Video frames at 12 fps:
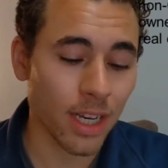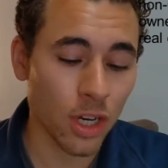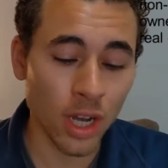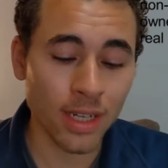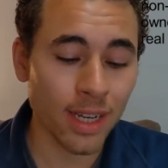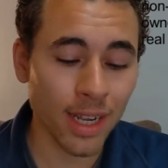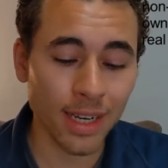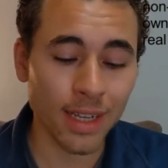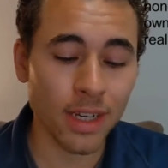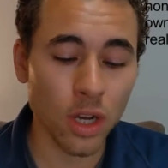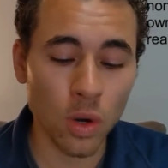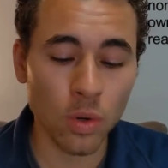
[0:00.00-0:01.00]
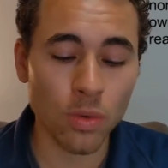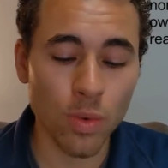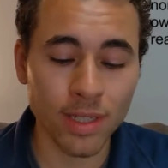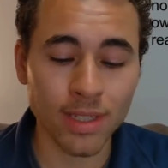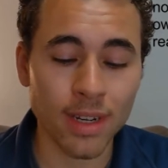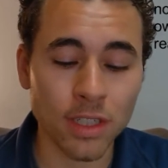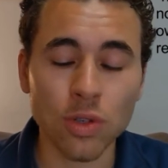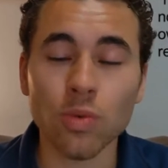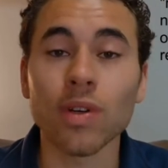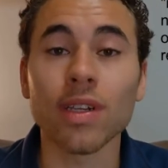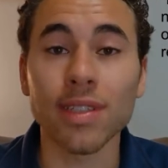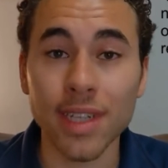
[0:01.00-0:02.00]
non-Canadian owned residential
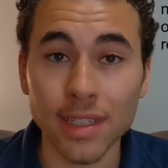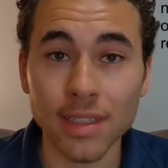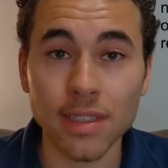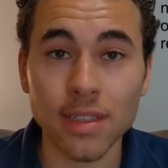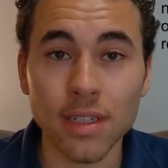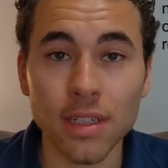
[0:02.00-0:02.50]
real estate.